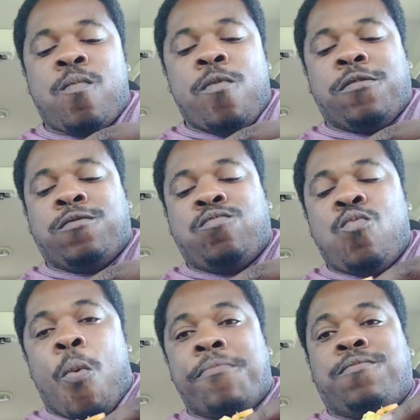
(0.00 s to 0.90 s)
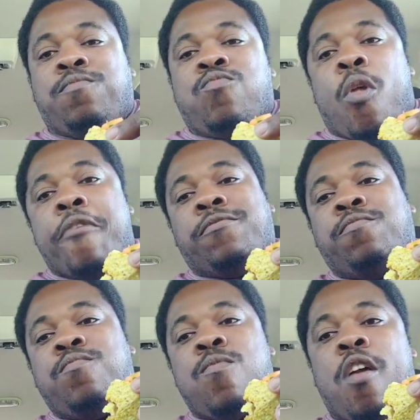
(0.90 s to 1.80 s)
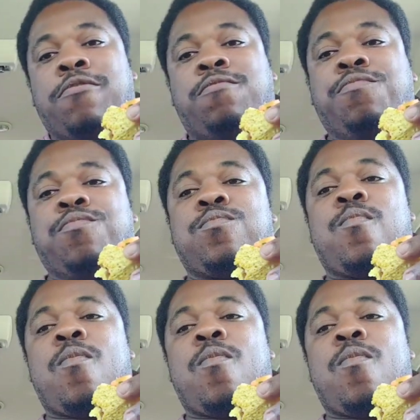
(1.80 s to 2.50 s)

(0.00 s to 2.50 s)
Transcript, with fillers: But next time I go, for sure I'll get